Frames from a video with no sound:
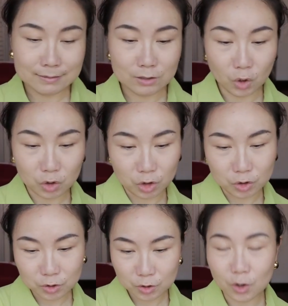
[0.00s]
Not
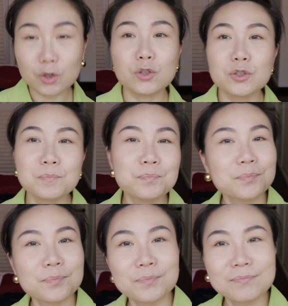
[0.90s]
good, not good.
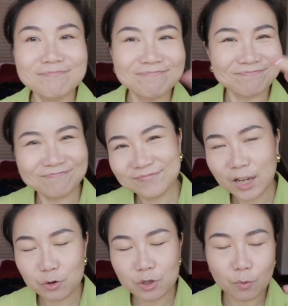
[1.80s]

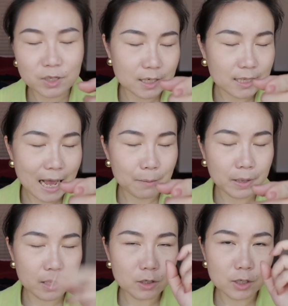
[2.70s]
You know what's gonna
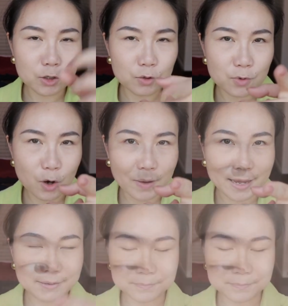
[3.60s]
happen? Zoom you in.